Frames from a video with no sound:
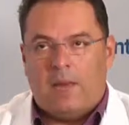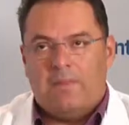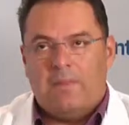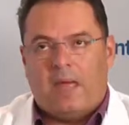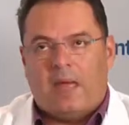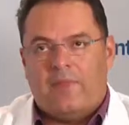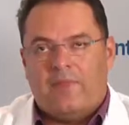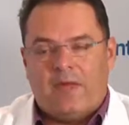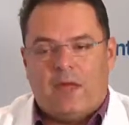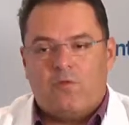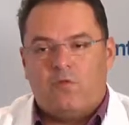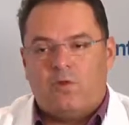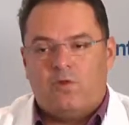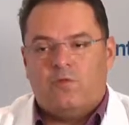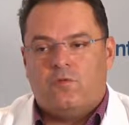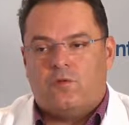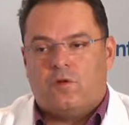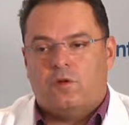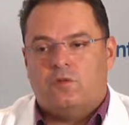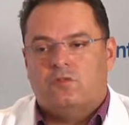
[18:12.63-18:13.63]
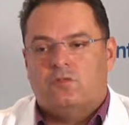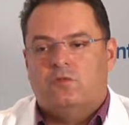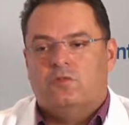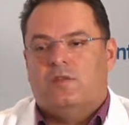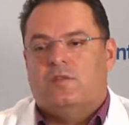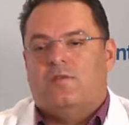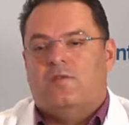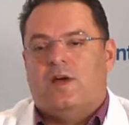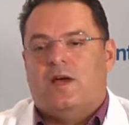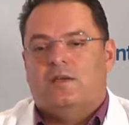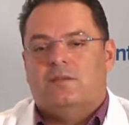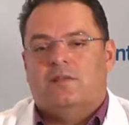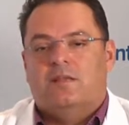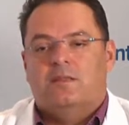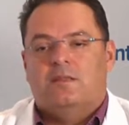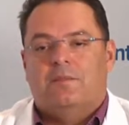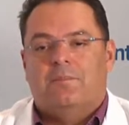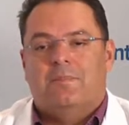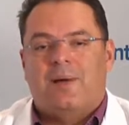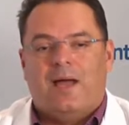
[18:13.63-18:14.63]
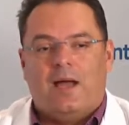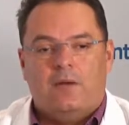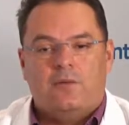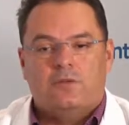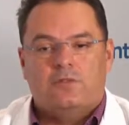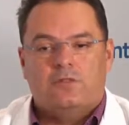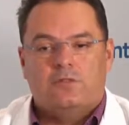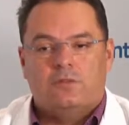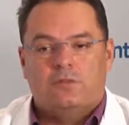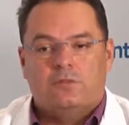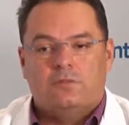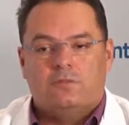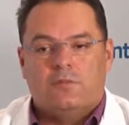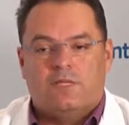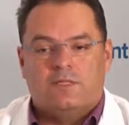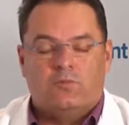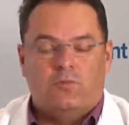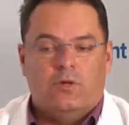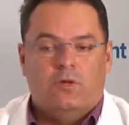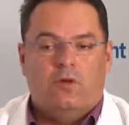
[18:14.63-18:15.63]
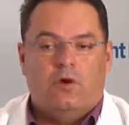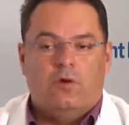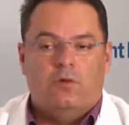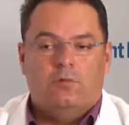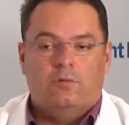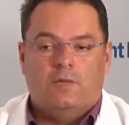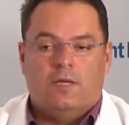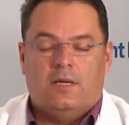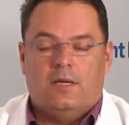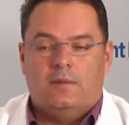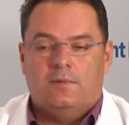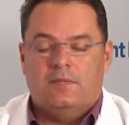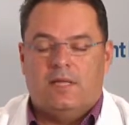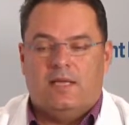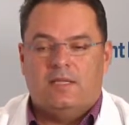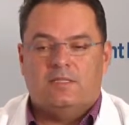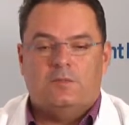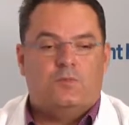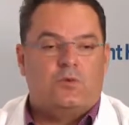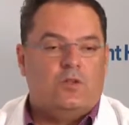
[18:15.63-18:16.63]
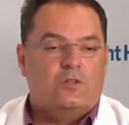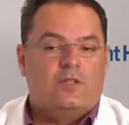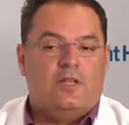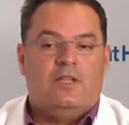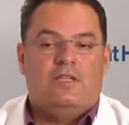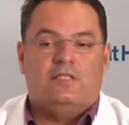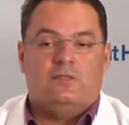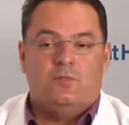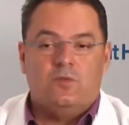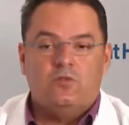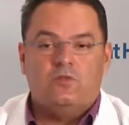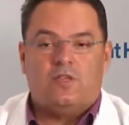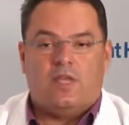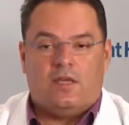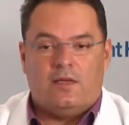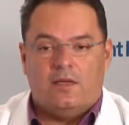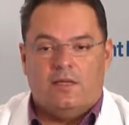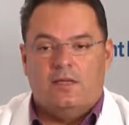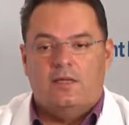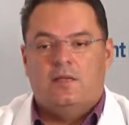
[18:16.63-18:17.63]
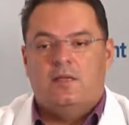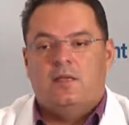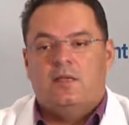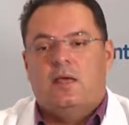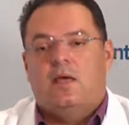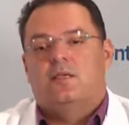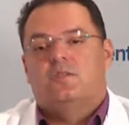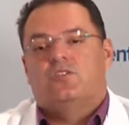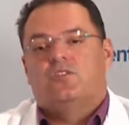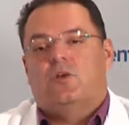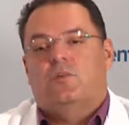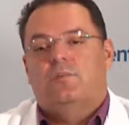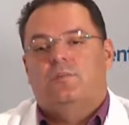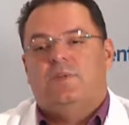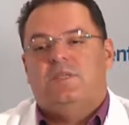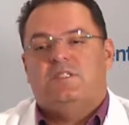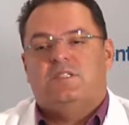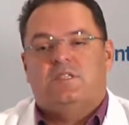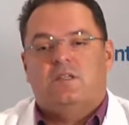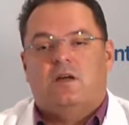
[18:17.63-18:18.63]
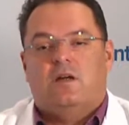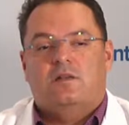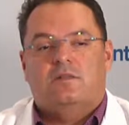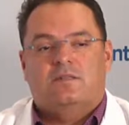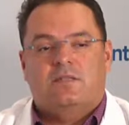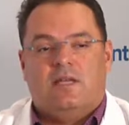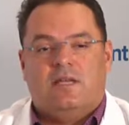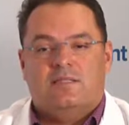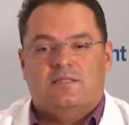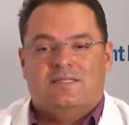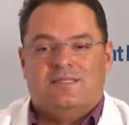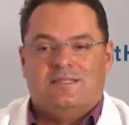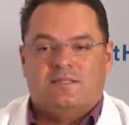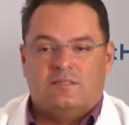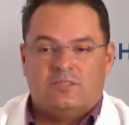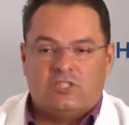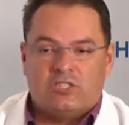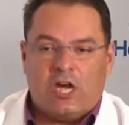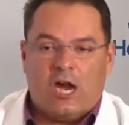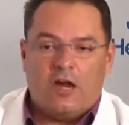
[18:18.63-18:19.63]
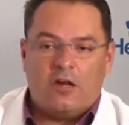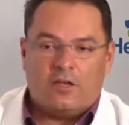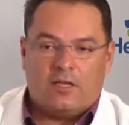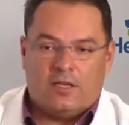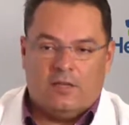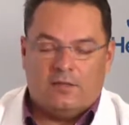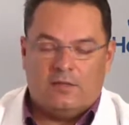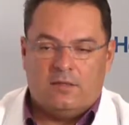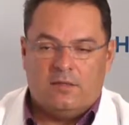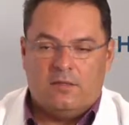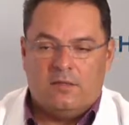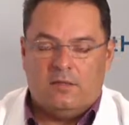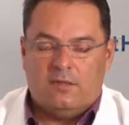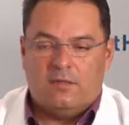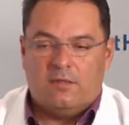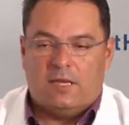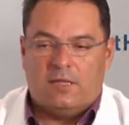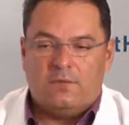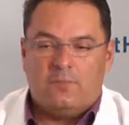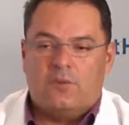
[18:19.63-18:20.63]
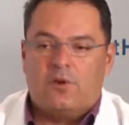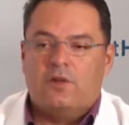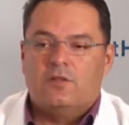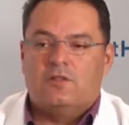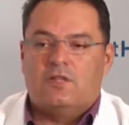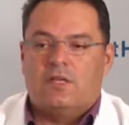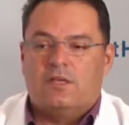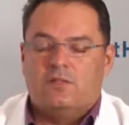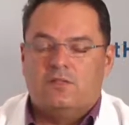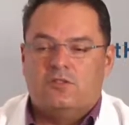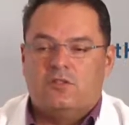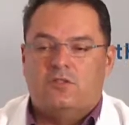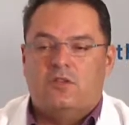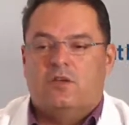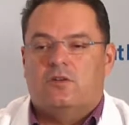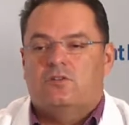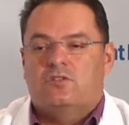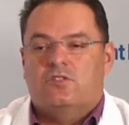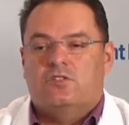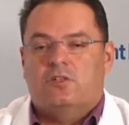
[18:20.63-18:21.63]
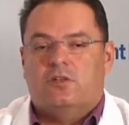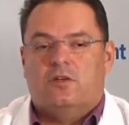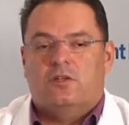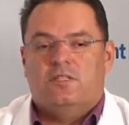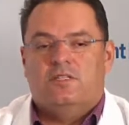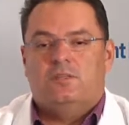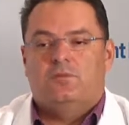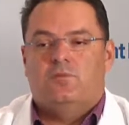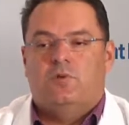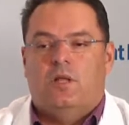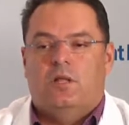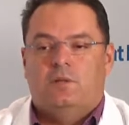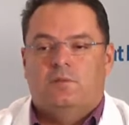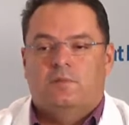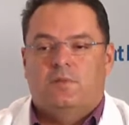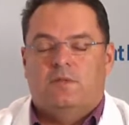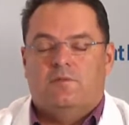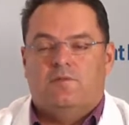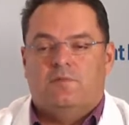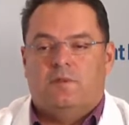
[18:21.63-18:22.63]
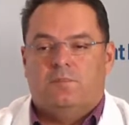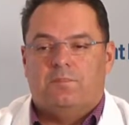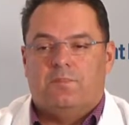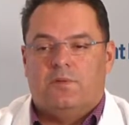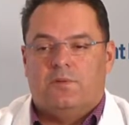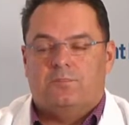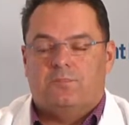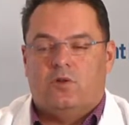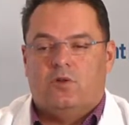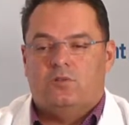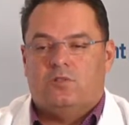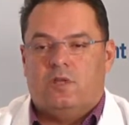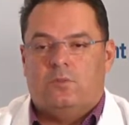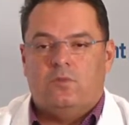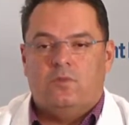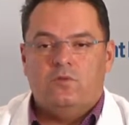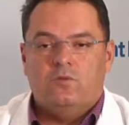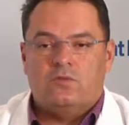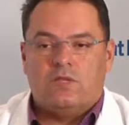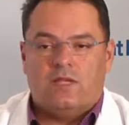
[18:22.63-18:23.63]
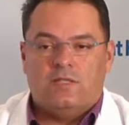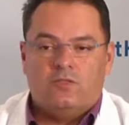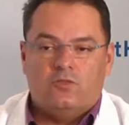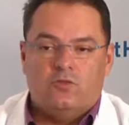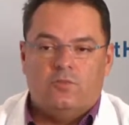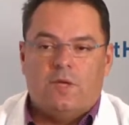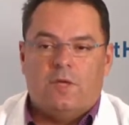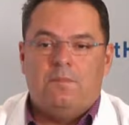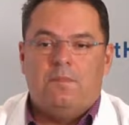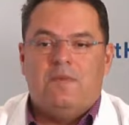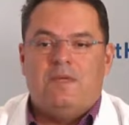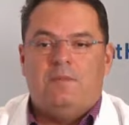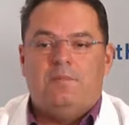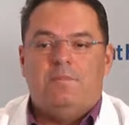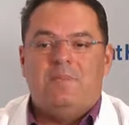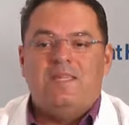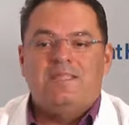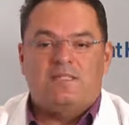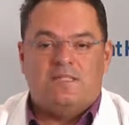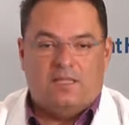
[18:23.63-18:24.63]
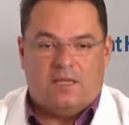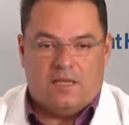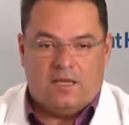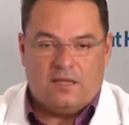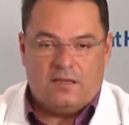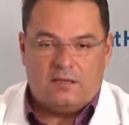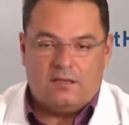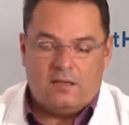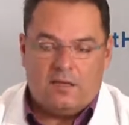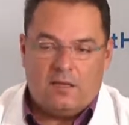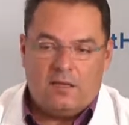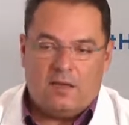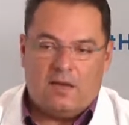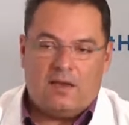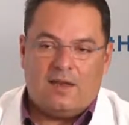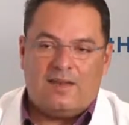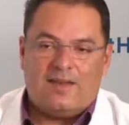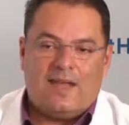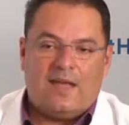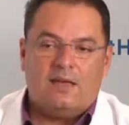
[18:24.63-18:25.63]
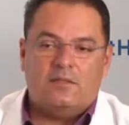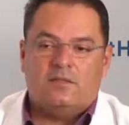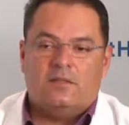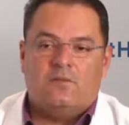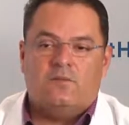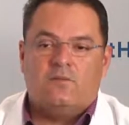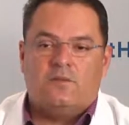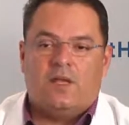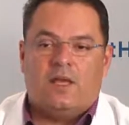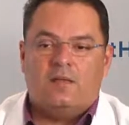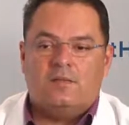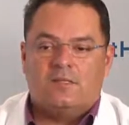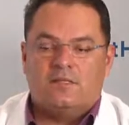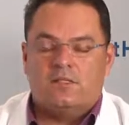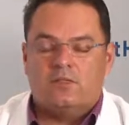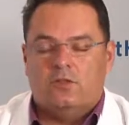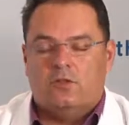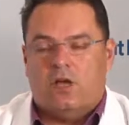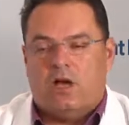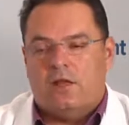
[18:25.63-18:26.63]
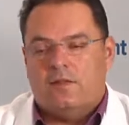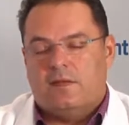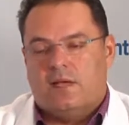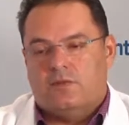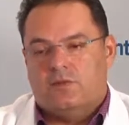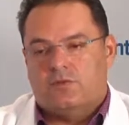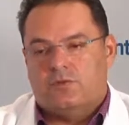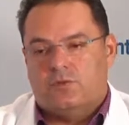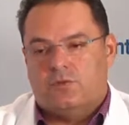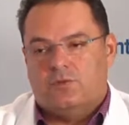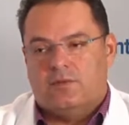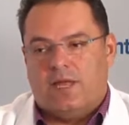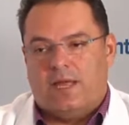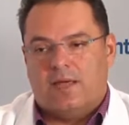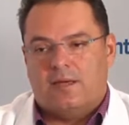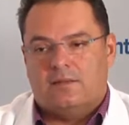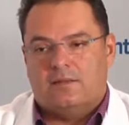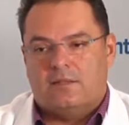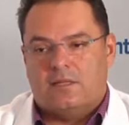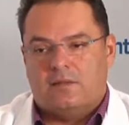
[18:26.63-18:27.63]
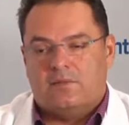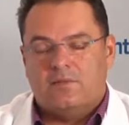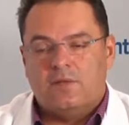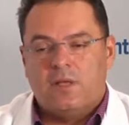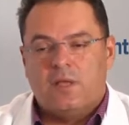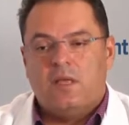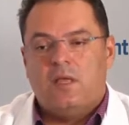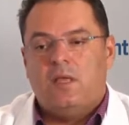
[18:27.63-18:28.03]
And that refers to the fact that the virus, as we know, the S protein is mutating, and some PCR tests target that protein. So the concern is, well, if the protein mutates, you may be missing it, and a negative test is not a true negative.